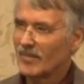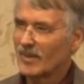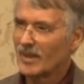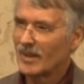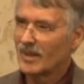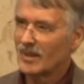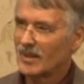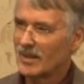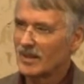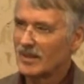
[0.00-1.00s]
measure
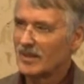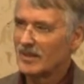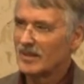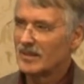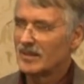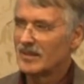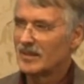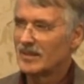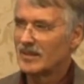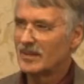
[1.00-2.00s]
up relative to the same
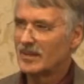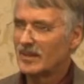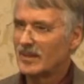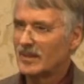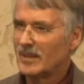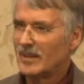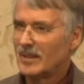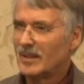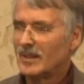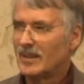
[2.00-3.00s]
type of thing, the
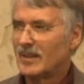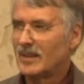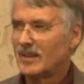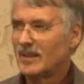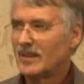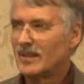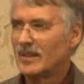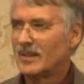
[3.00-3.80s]
same synchronicity?